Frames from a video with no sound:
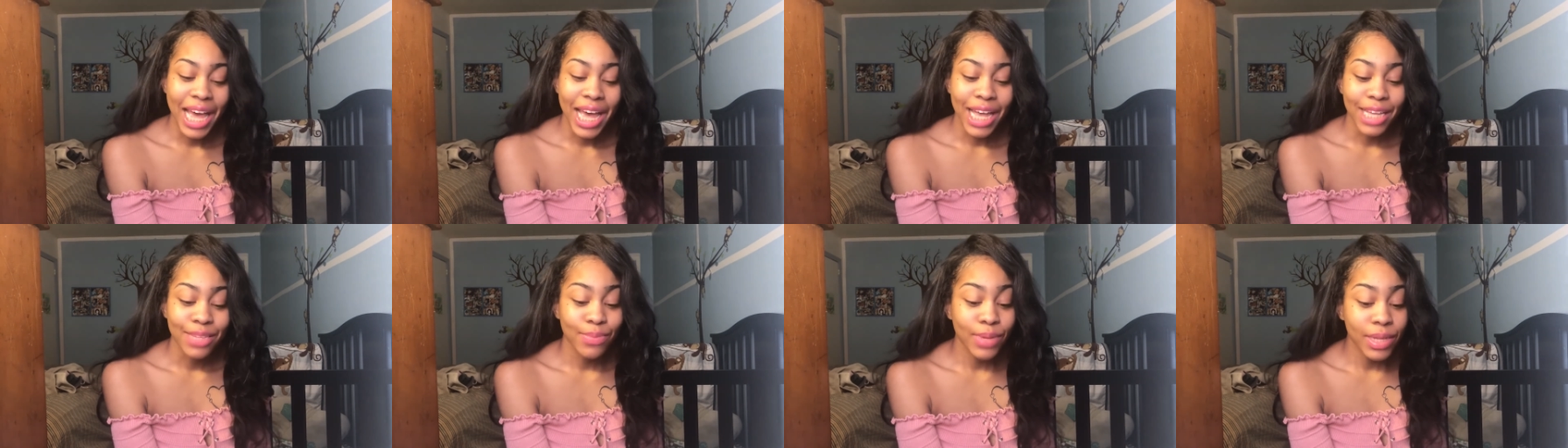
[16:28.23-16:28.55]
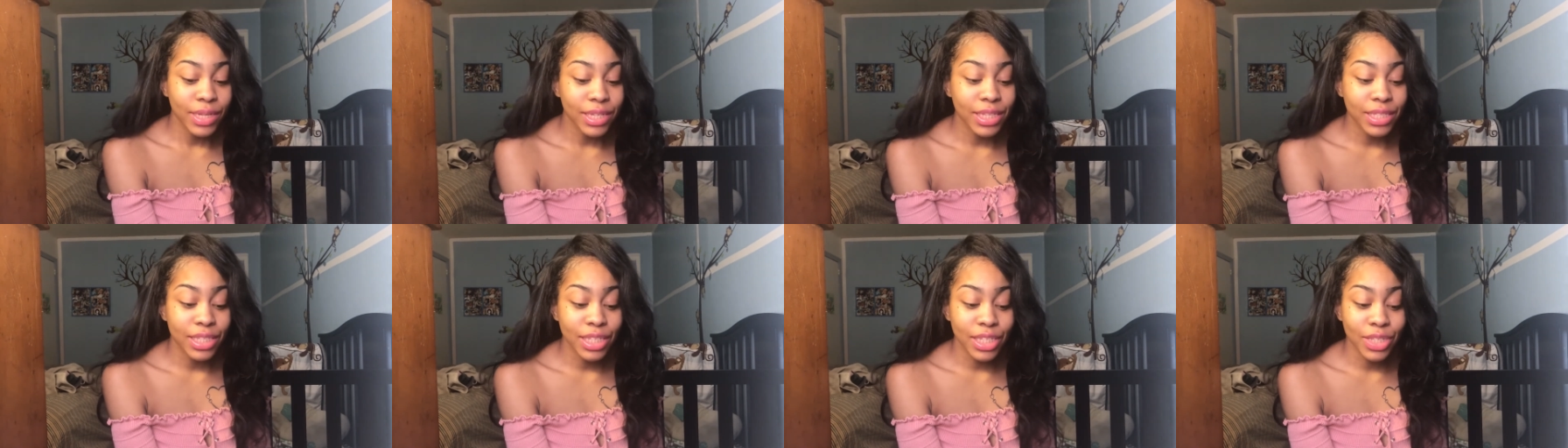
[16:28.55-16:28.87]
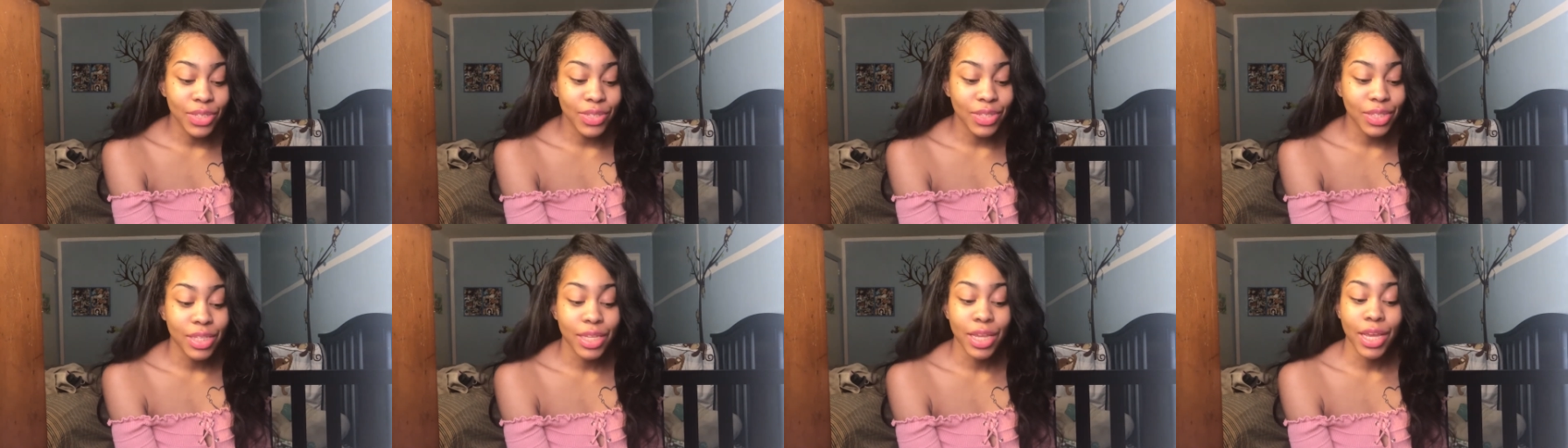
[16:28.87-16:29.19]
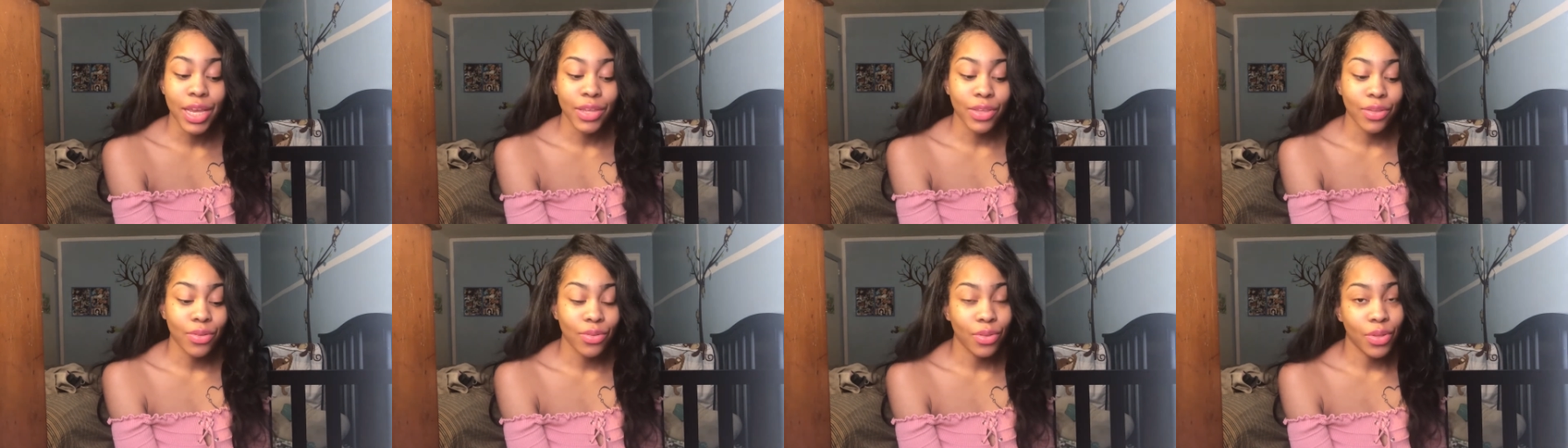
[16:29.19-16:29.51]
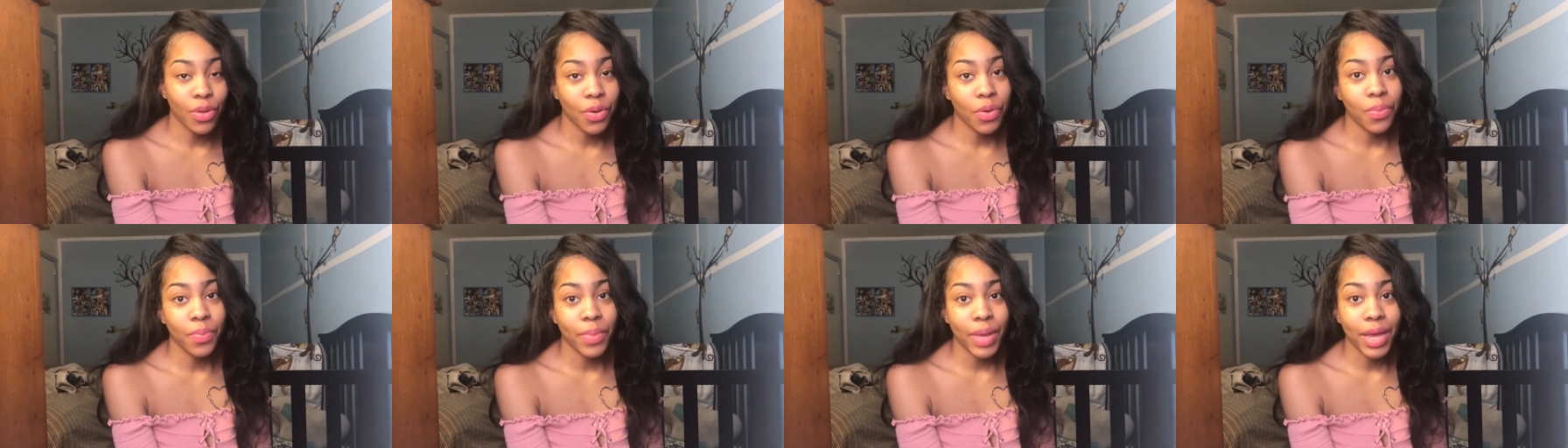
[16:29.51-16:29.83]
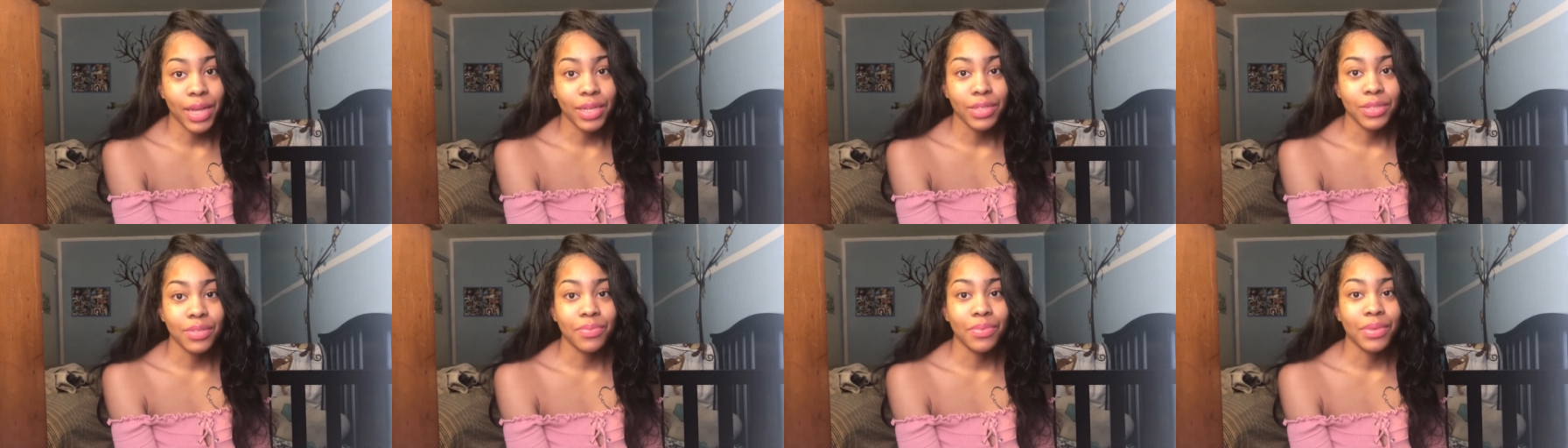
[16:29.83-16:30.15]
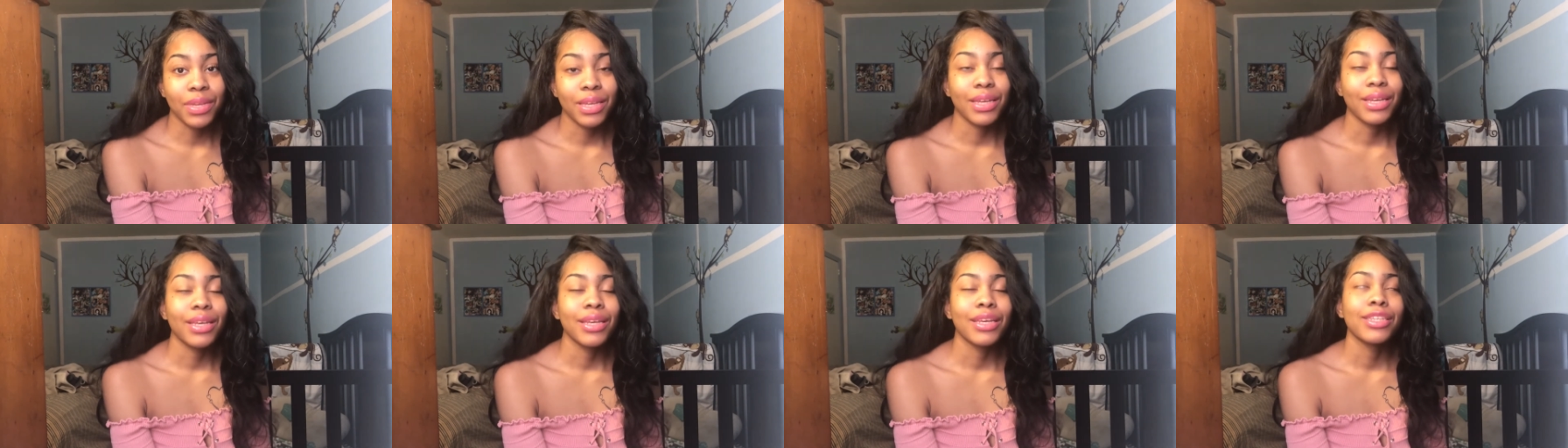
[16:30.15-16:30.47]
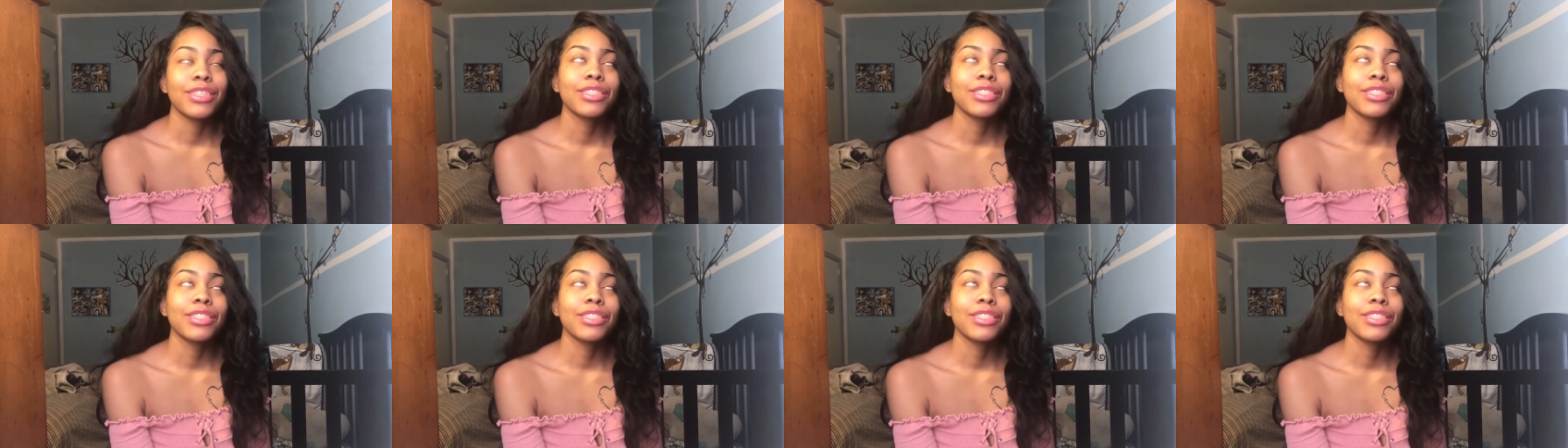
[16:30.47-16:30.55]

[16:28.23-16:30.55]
Especially since you said you don't masturbate.